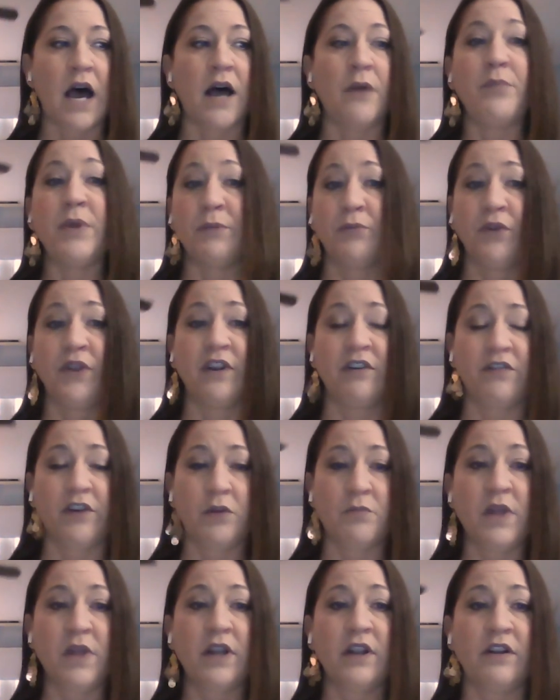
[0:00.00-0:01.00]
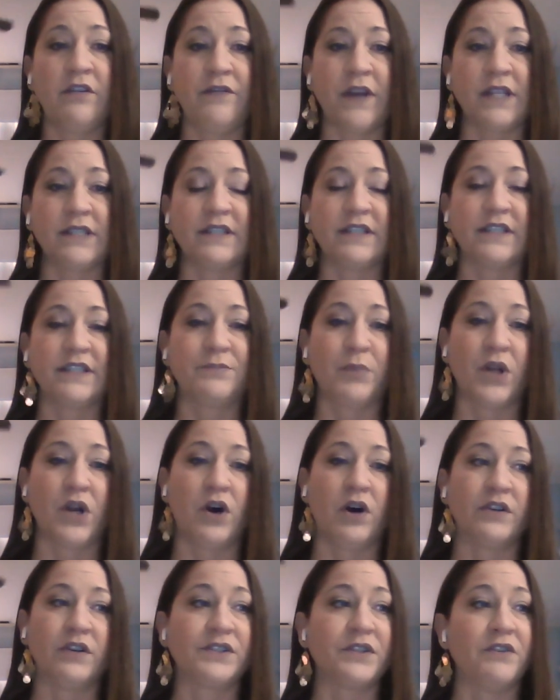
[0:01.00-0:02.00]
people that have committed offenses, but
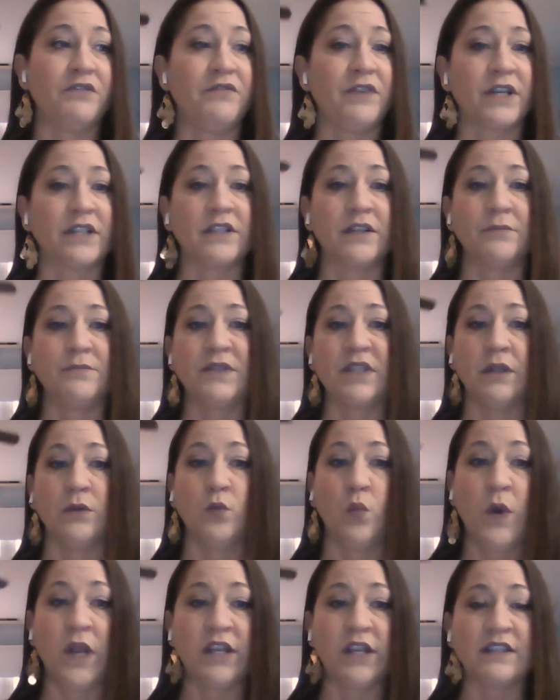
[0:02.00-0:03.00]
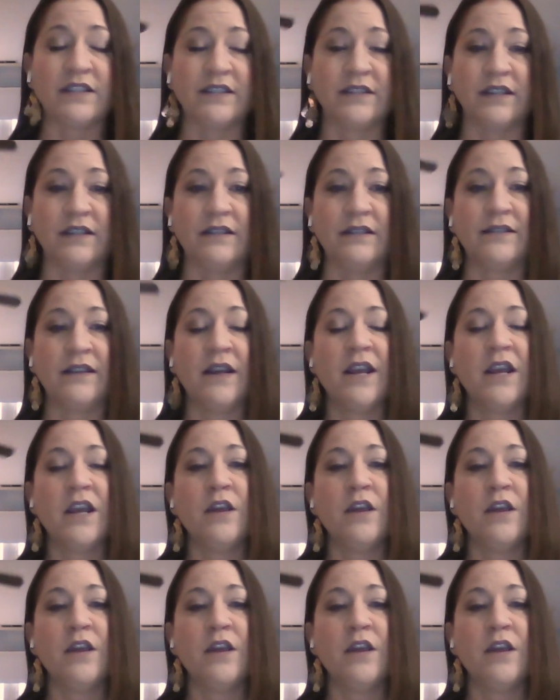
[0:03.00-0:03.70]
also victims and witnesses?